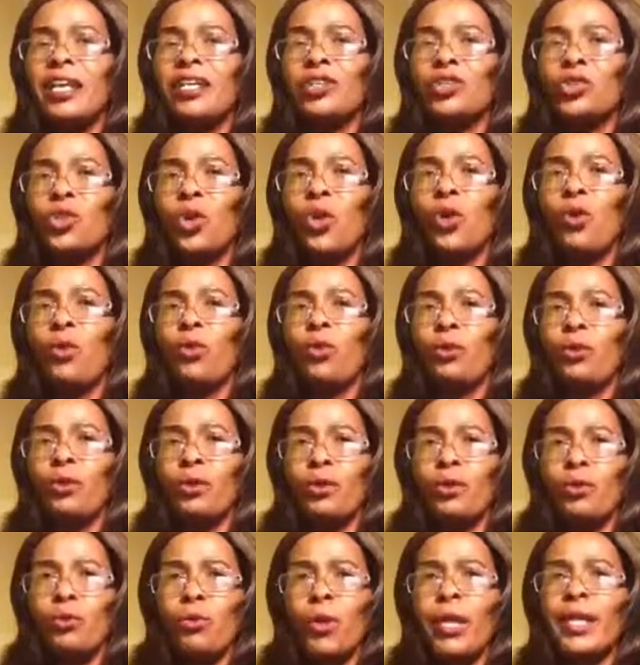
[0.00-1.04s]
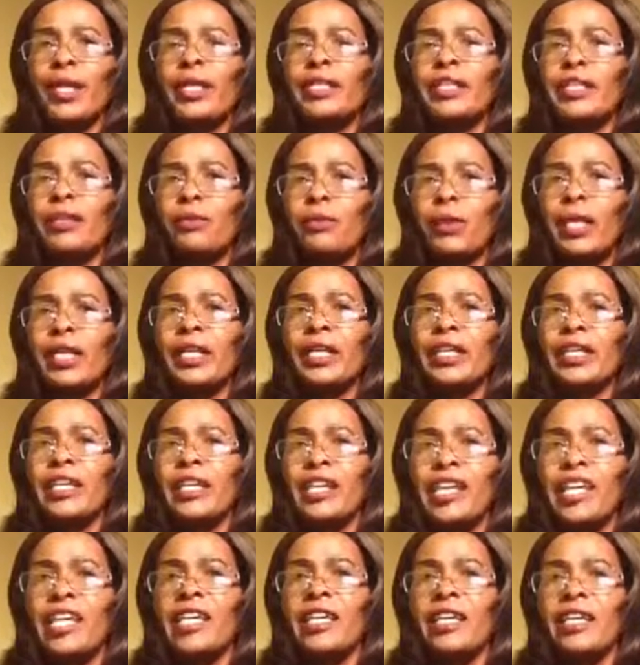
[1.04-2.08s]
So when when
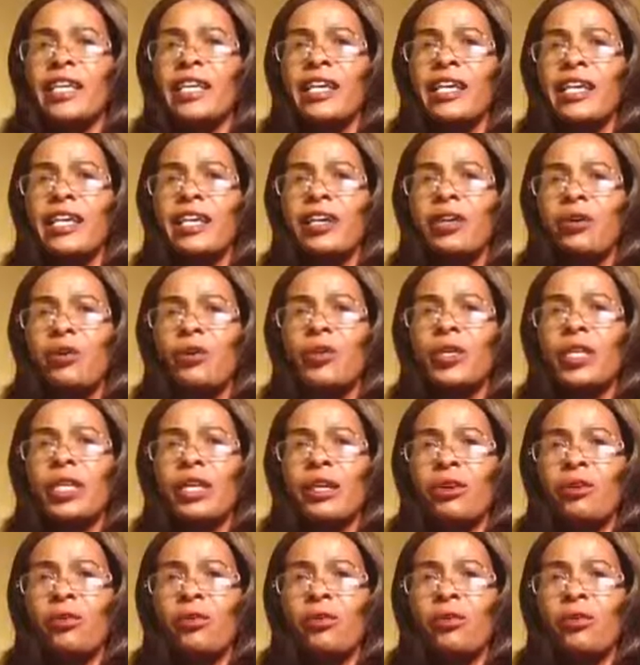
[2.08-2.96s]
he who